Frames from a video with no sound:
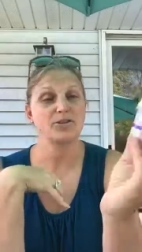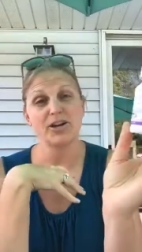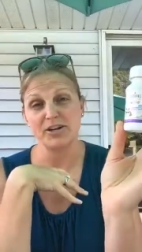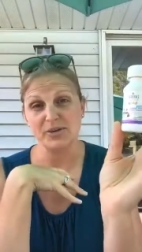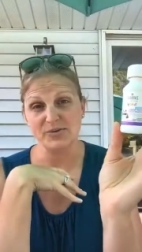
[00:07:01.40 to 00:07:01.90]
was
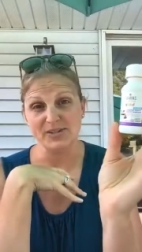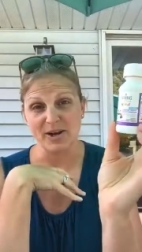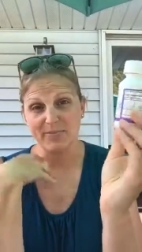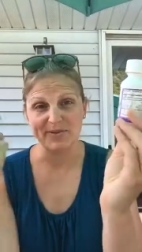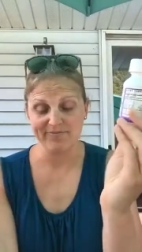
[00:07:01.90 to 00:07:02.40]
trying to use it
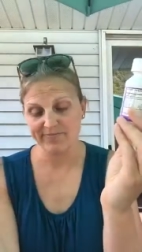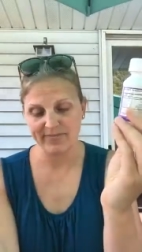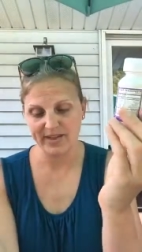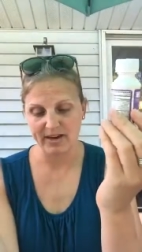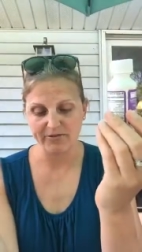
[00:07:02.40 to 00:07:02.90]
up, but
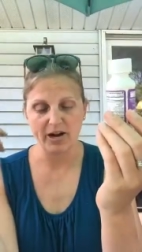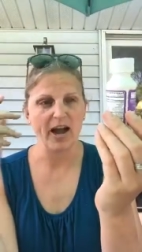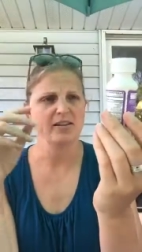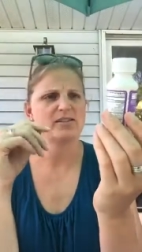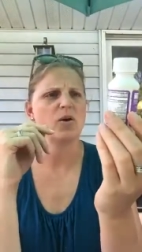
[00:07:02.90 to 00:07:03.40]
then I
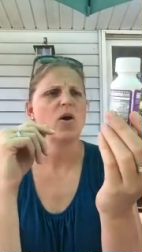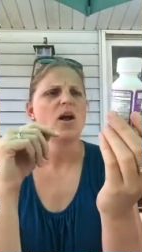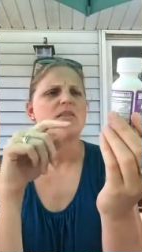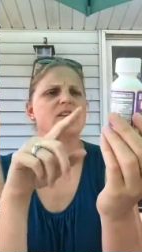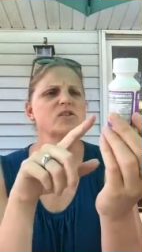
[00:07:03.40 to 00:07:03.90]
forgot. So
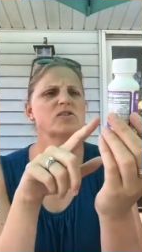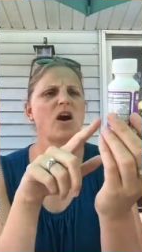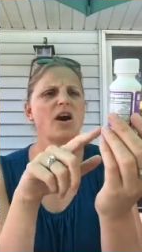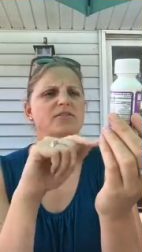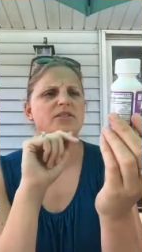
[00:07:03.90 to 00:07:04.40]
this is
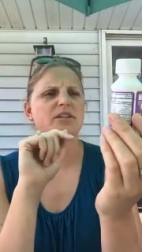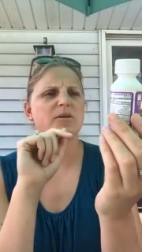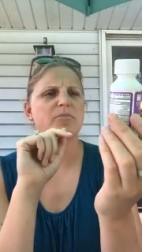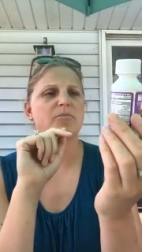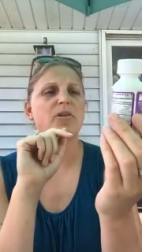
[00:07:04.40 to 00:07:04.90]
cough
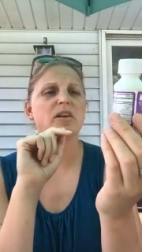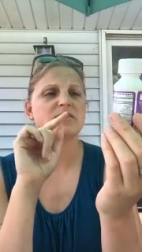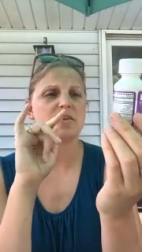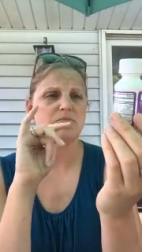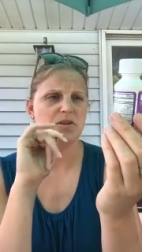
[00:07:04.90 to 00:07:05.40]
syrup plus
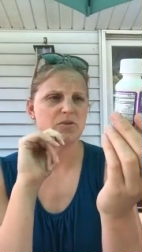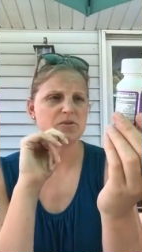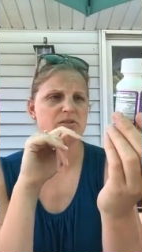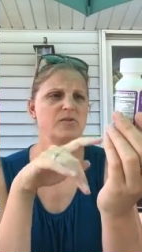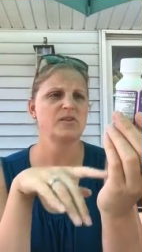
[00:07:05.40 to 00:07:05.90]

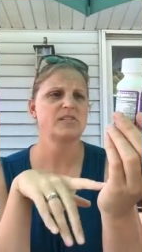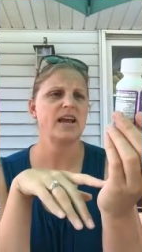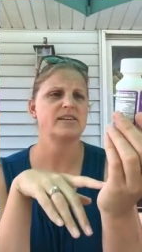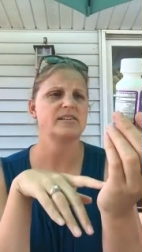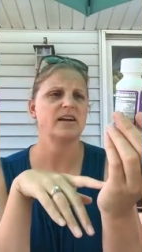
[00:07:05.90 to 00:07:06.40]
immune. So this
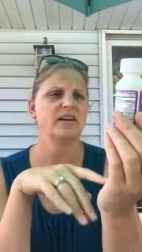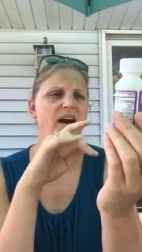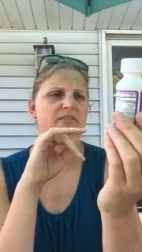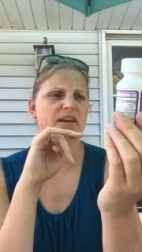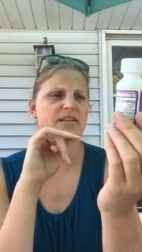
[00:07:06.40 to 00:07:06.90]
has
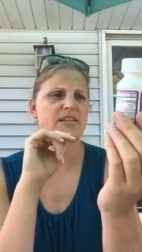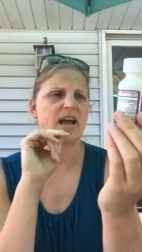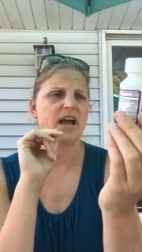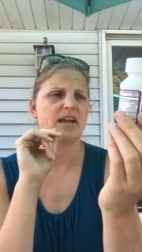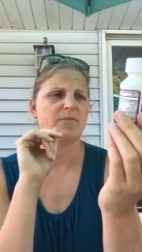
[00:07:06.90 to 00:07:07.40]
agave,
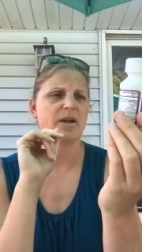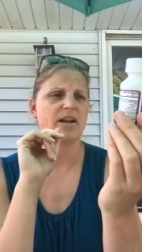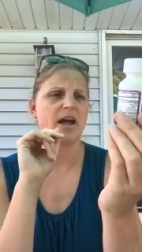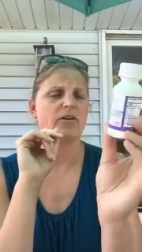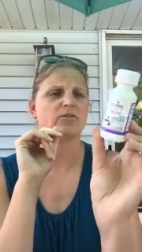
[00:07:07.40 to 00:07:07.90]
thyme,
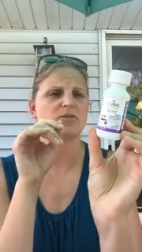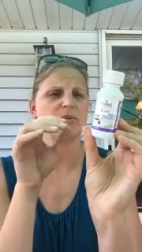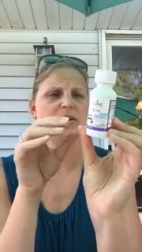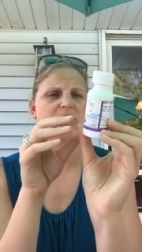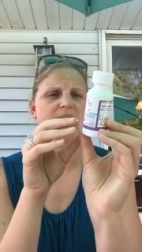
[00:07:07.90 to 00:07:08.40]
and
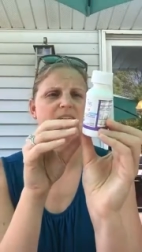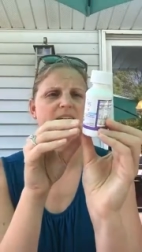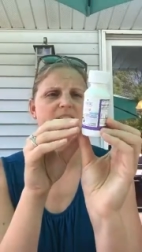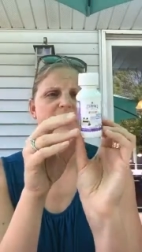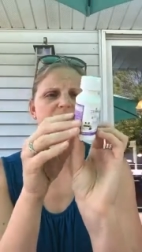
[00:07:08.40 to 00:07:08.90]
elderberry
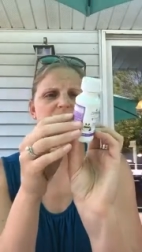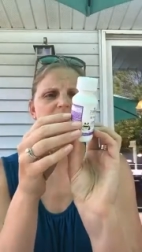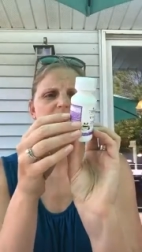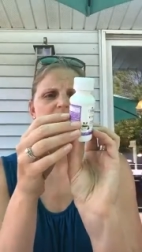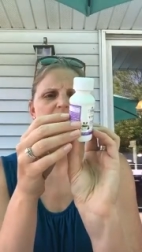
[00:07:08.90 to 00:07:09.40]
in it.